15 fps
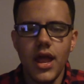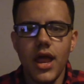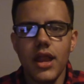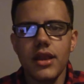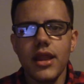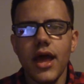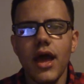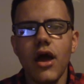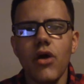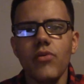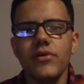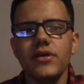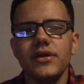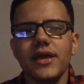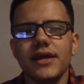And now
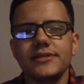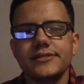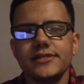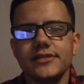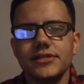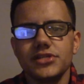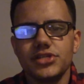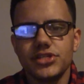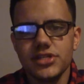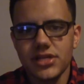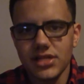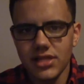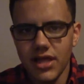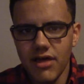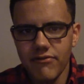we get to the
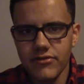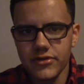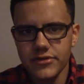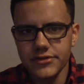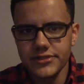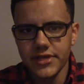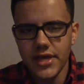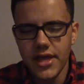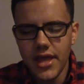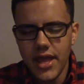shit levels,